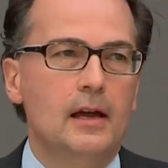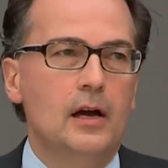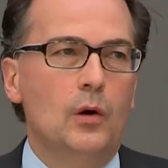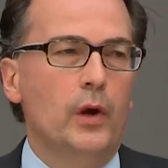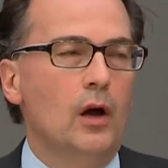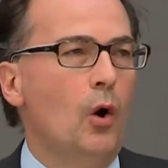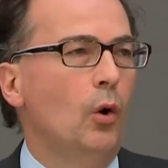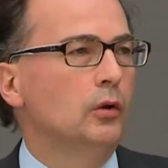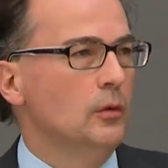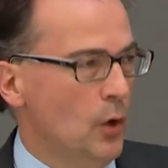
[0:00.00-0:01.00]
We are
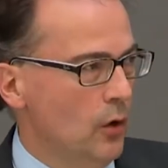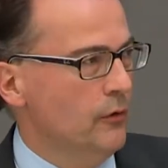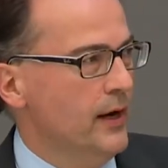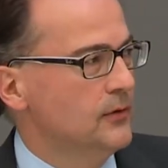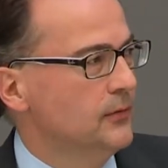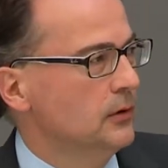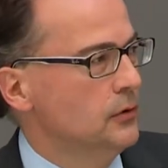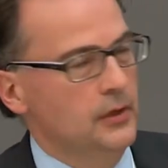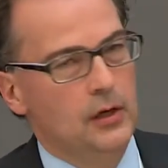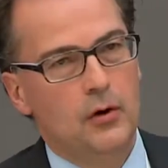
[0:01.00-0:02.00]
all the more grateful
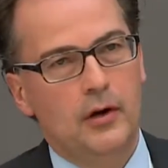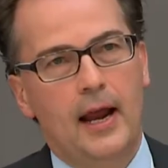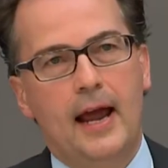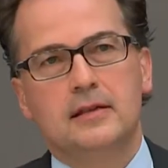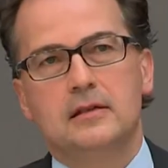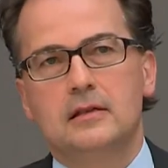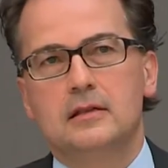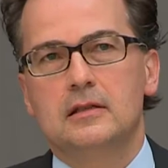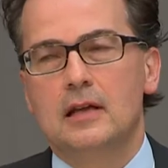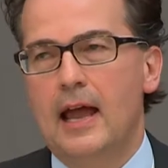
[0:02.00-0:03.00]
to the
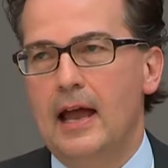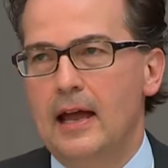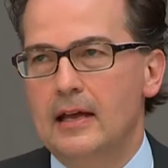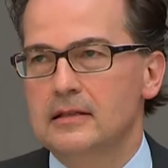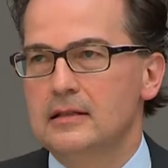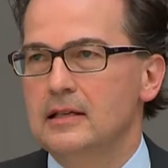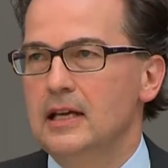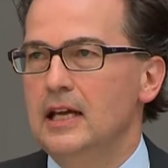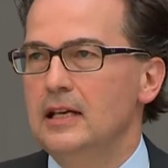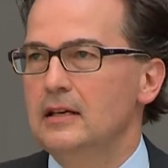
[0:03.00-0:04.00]
organizers as
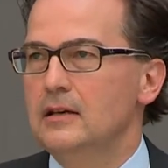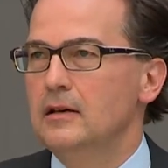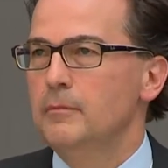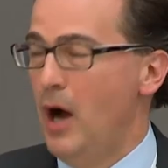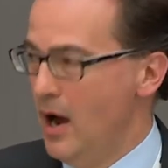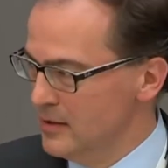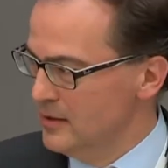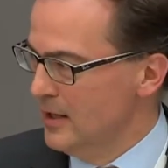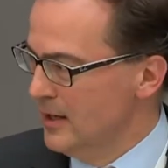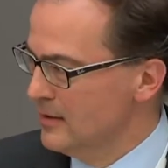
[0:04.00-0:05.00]
in
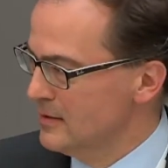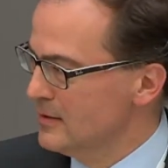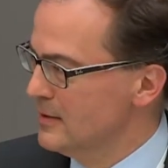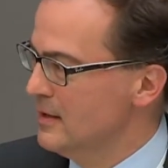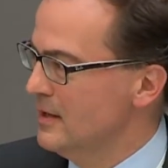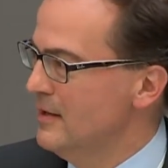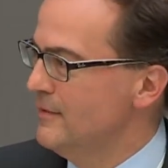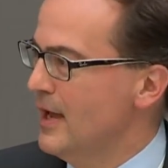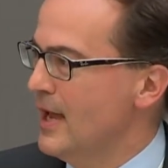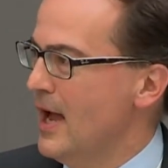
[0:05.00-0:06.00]
past years
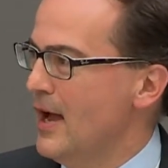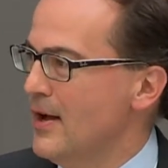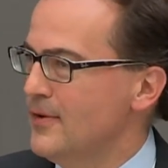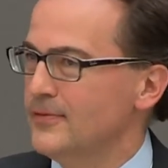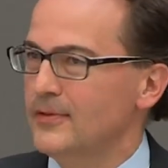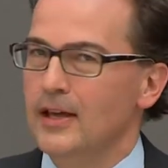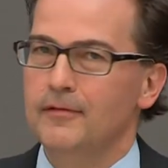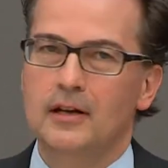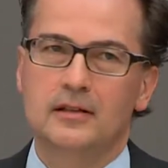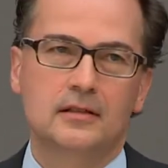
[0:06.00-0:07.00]
they have
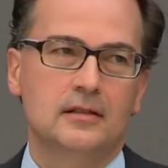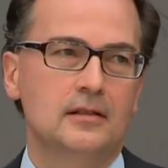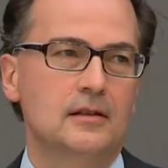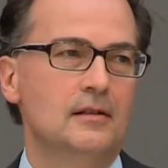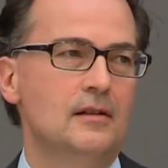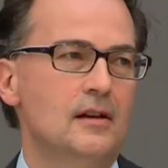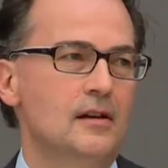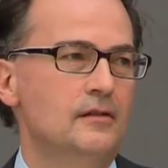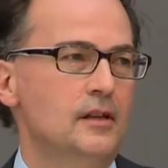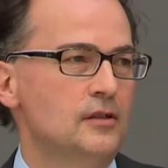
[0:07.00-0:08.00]
given us
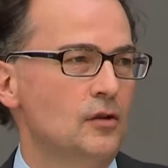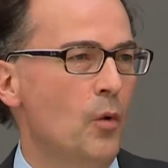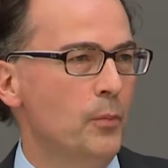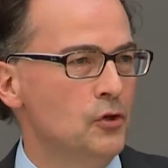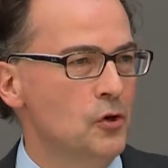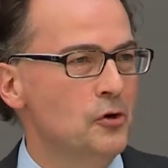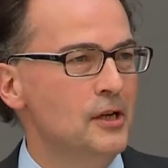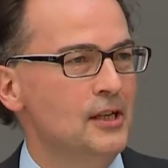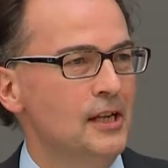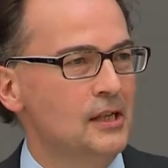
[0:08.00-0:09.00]
this
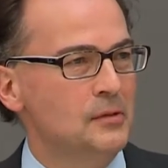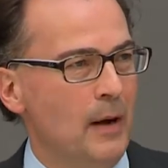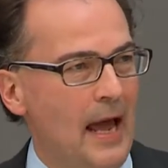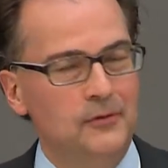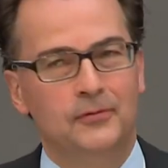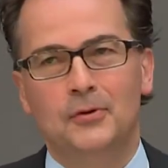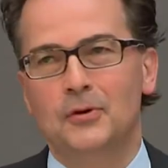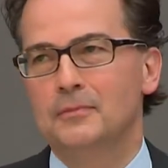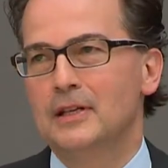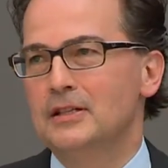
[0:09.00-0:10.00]
opportunity, this
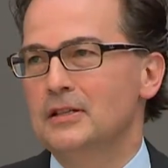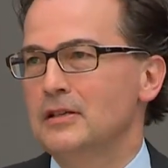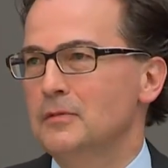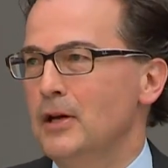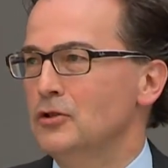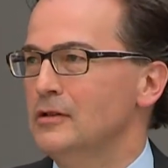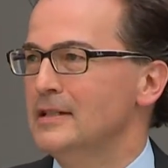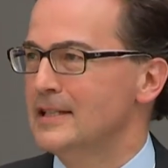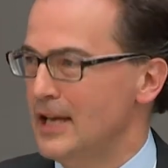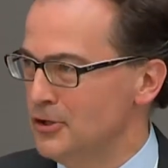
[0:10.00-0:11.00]
platform, this special
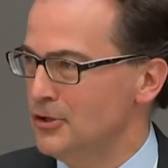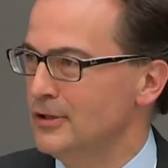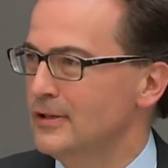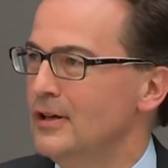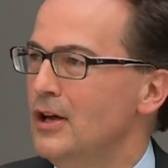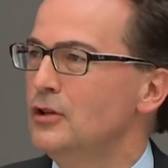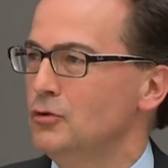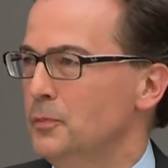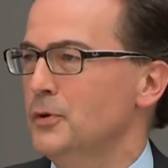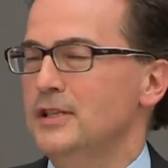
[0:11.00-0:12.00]
session
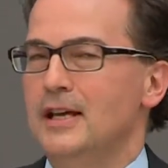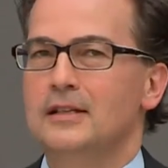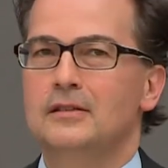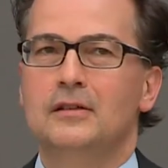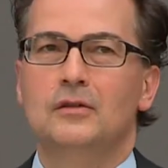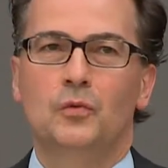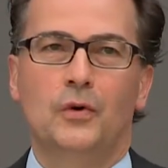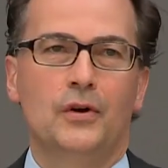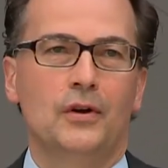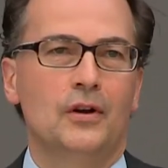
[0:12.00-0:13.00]
to present the
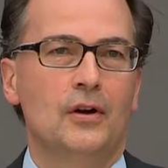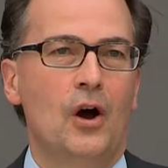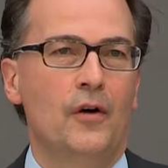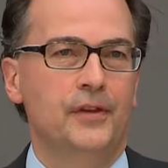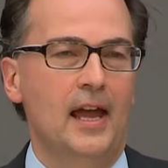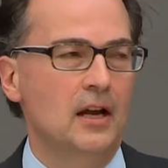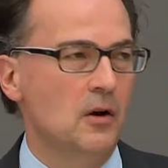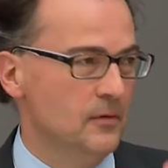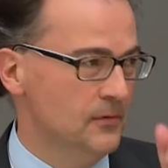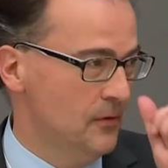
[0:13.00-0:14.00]
work of the Hague
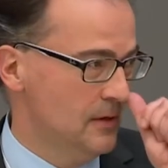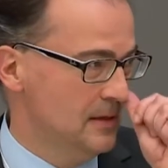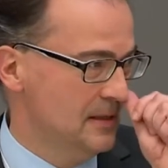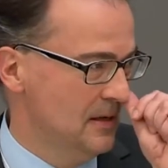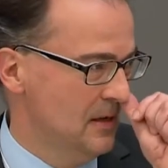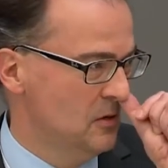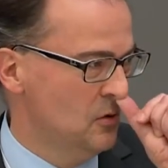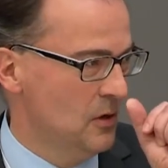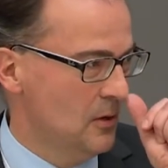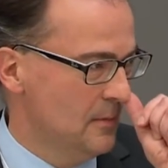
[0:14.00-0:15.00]
Conference
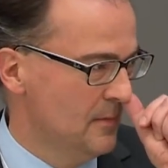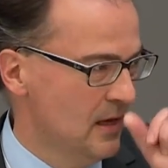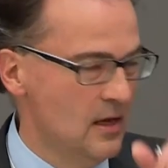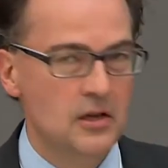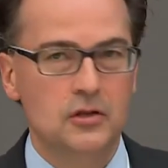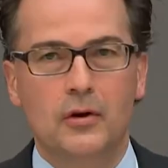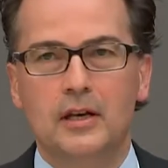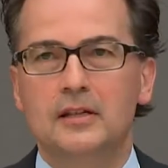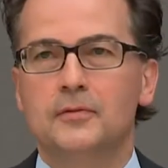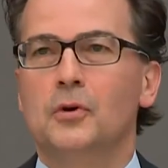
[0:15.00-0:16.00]
to you. So it
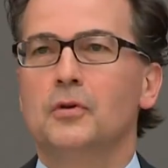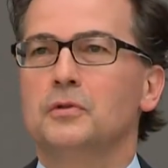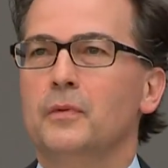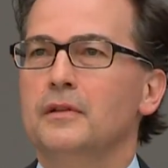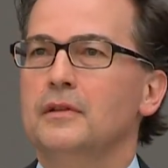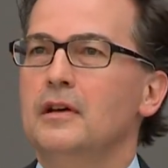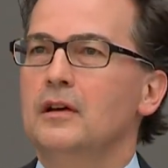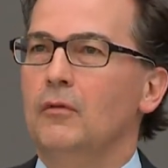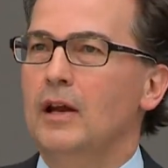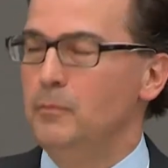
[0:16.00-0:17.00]
is, of course,
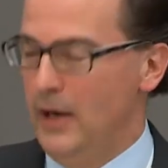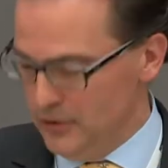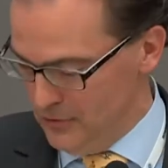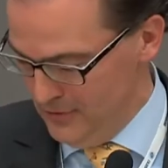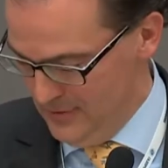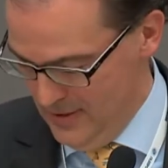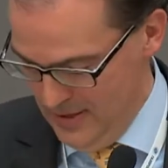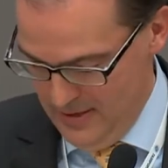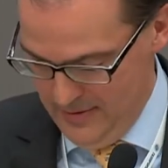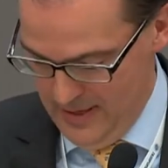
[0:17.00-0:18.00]
with great pleasure
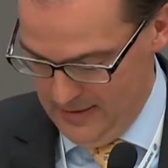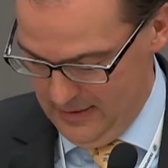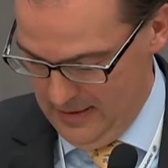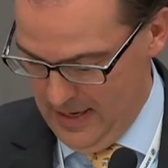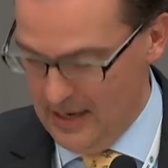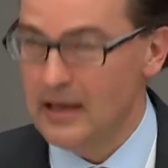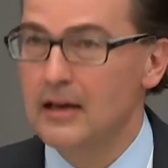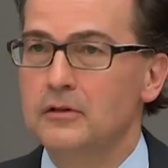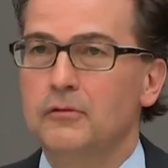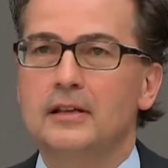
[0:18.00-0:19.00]
that I
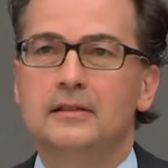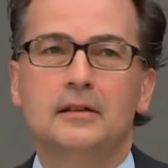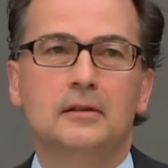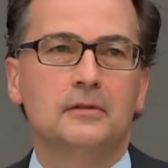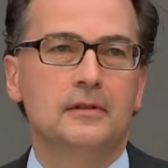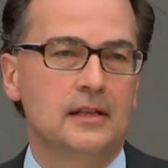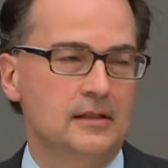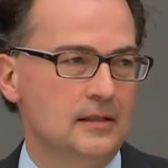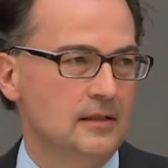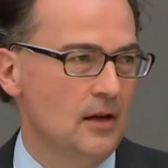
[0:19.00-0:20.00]
address you
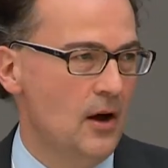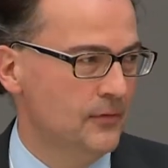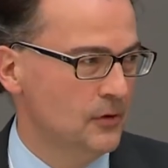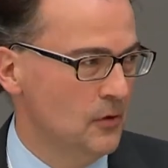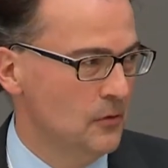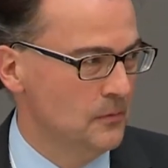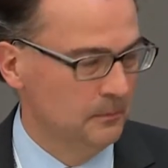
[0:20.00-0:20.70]
this afternoon.